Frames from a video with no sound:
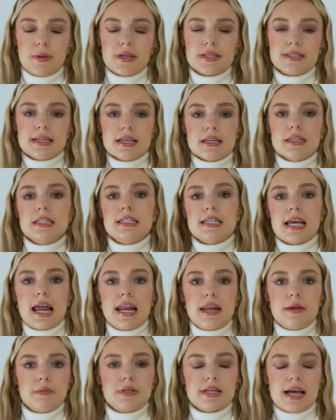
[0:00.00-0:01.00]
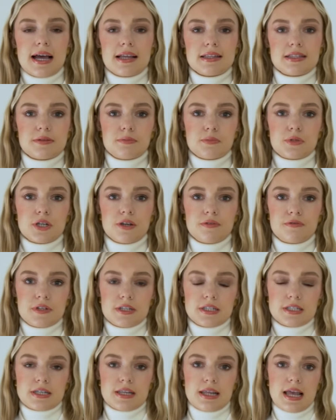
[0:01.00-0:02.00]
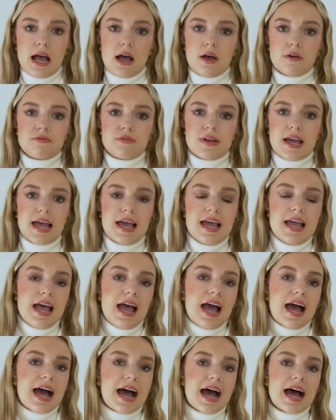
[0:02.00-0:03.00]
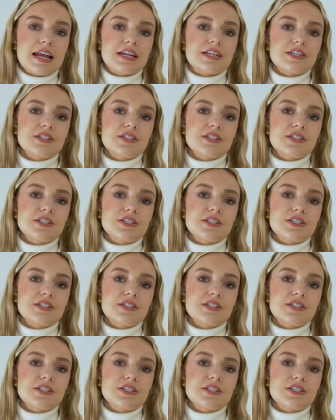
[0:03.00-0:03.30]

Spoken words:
but still the denim to add some toughness to the outfit and